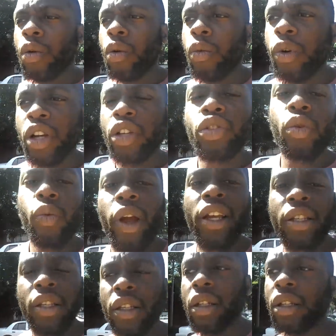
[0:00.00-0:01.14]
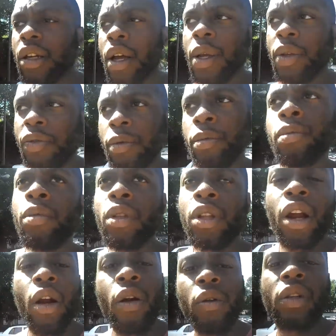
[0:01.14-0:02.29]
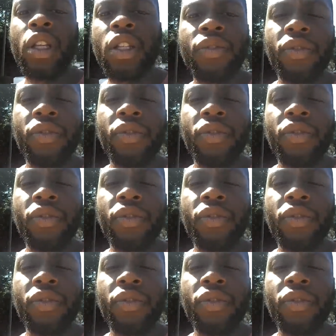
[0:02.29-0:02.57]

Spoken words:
restoration comes from the earth. It's